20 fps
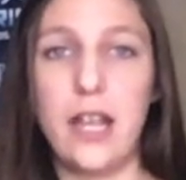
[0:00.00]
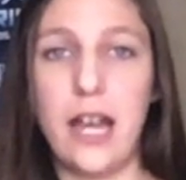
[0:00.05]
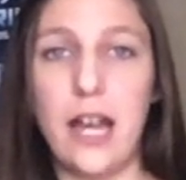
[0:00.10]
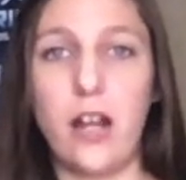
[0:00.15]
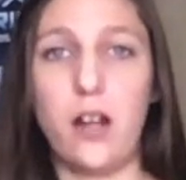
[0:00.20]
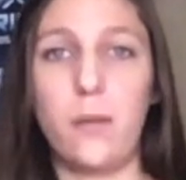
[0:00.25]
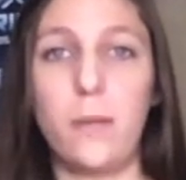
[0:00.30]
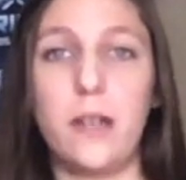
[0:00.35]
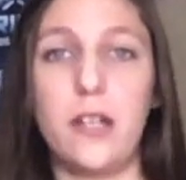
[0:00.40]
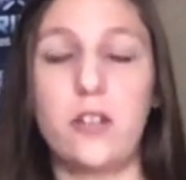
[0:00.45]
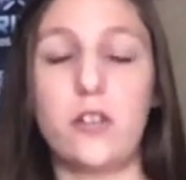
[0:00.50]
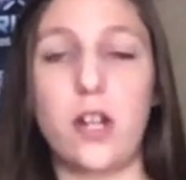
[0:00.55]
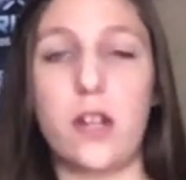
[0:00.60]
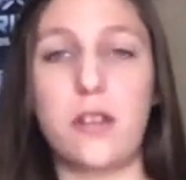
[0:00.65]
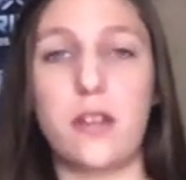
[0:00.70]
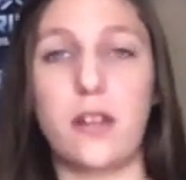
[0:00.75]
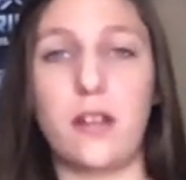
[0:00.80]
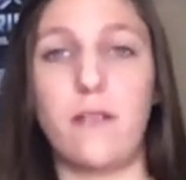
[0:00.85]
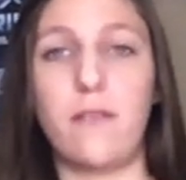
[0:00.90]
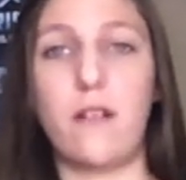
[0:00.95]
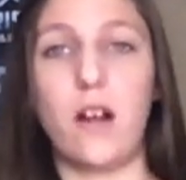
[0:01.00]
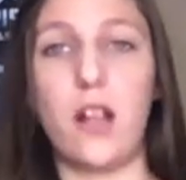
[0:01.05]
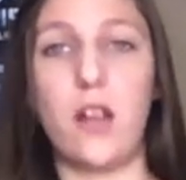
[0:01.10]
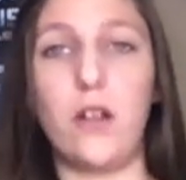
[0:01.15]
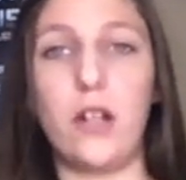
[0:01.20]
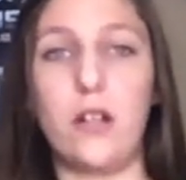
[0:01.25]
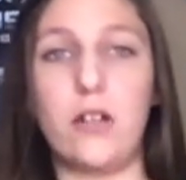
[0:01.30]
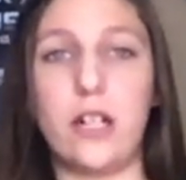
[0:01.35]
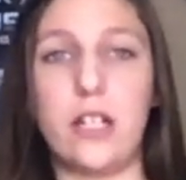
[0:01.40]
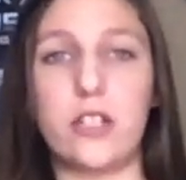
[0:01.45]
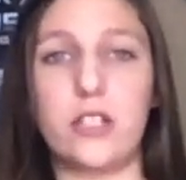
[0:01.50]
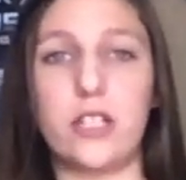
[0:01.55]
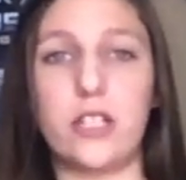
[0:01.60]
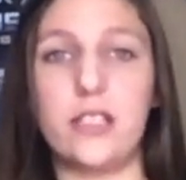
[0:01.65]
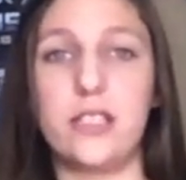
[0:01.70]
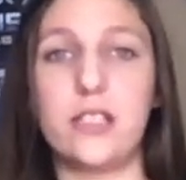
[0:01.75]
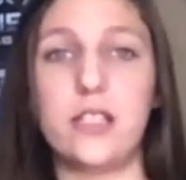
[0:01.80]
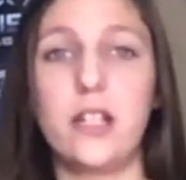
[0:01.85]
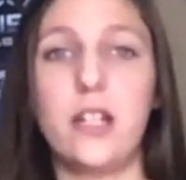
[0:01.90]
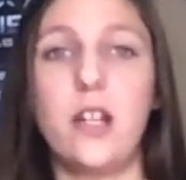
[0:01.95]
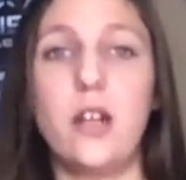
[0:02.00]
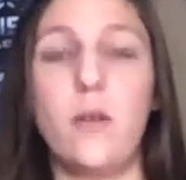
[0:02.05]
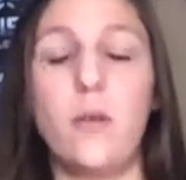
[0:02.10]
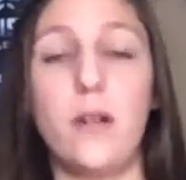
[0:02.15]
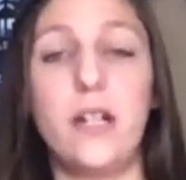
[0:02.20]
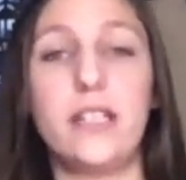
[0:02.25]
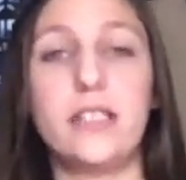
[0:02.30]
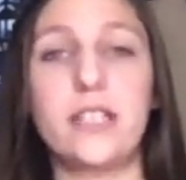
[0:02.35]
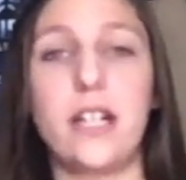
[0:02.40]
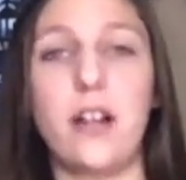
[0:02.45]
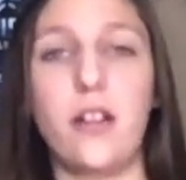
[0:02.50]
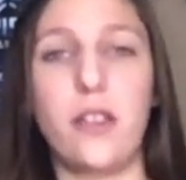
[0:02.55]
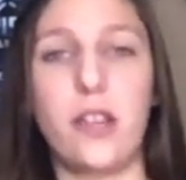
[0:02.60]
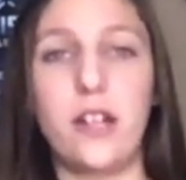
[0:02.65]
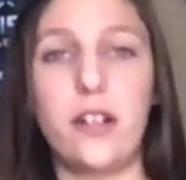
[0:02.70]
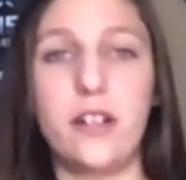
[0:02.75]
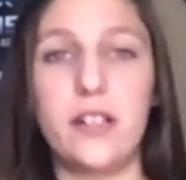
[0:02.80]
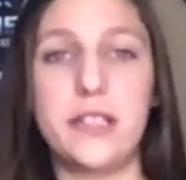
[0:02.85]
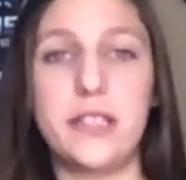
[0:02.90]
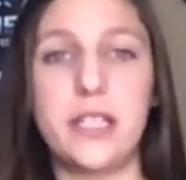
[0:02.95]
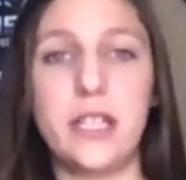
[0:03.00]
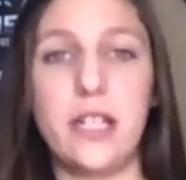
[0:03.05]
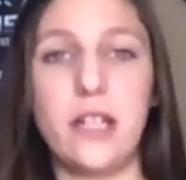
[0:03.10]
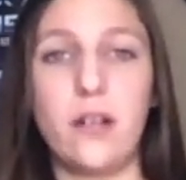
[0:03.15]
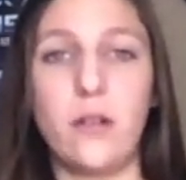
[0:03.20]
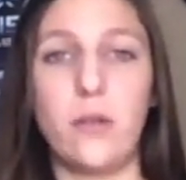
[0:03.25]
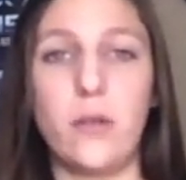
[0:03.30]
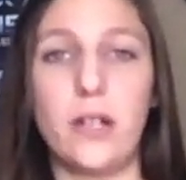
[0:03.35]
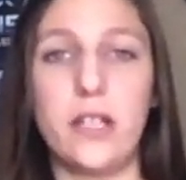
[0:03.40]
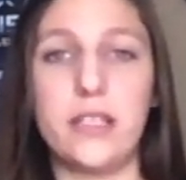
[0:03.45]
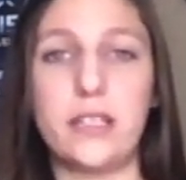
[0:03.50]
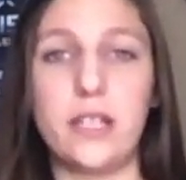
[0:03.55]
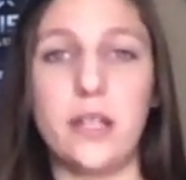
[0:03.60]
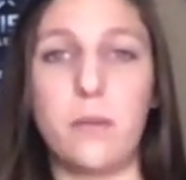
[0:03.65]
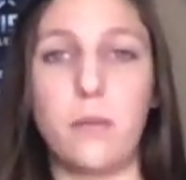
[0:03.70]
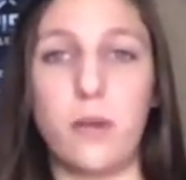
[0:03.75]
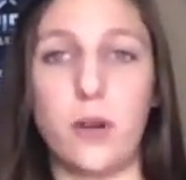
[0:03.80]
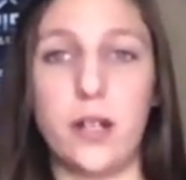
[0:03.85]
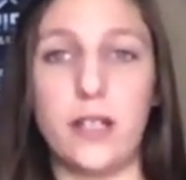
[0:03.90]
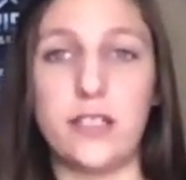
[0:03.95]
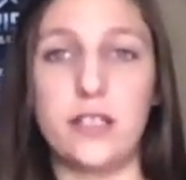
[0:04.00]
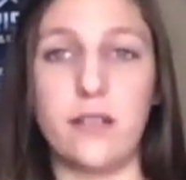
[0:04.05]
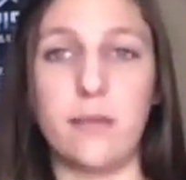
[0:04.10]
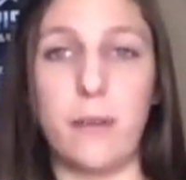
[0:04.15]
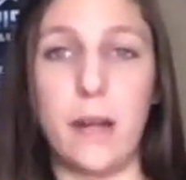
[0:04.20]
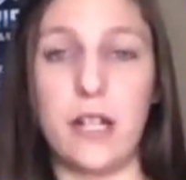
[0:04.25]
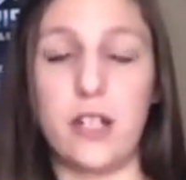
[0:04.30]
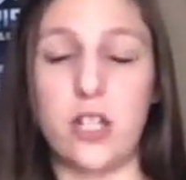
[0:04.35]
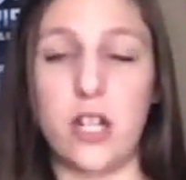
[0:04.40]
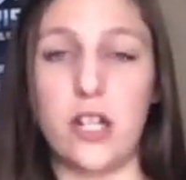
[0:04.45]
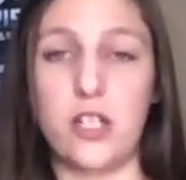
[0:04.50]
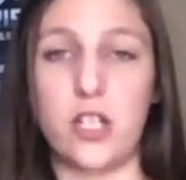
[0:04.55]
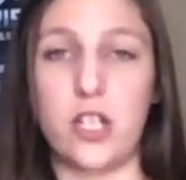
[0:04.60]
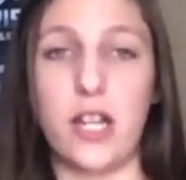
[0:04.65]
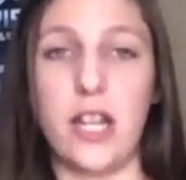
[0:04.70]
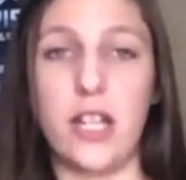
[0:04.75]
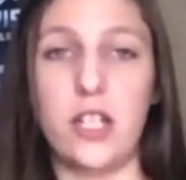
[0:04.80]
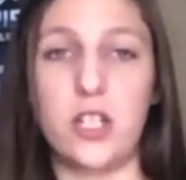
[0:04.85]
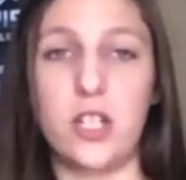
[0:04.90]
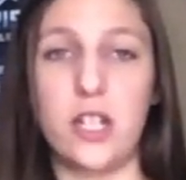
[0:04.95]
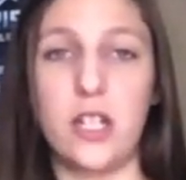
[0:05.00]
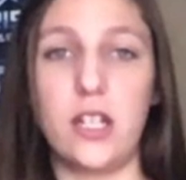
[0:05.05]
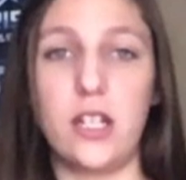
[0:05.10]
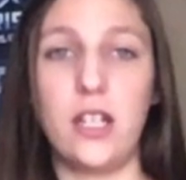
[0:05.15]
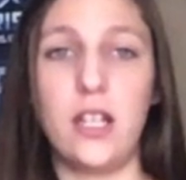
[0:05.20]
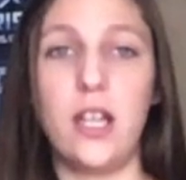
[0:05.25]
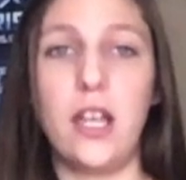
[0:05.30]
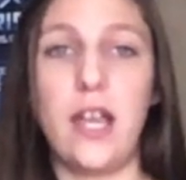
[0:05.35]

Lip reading: I'll be addressing the following questions. What is health literacy? What is the importance of patient education?